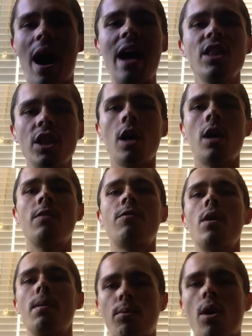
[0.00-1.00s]
I love
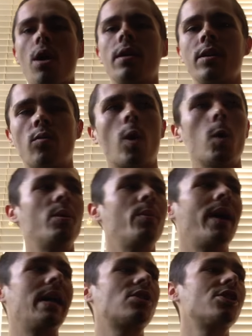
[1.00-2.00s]
Braun and Roman
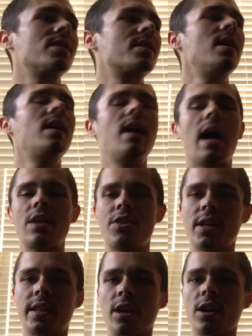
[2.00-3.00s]
matches. I
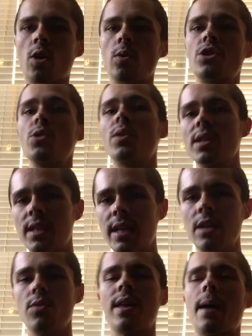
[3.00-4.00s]
think they're going to
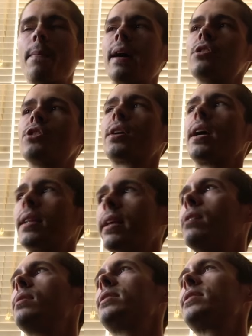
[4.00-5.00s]
continue that magic at the
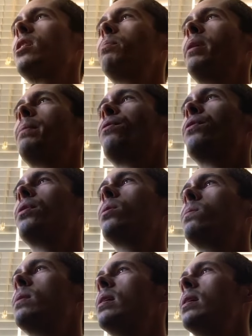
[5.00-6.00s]
Hell in a Cell pay-per-view.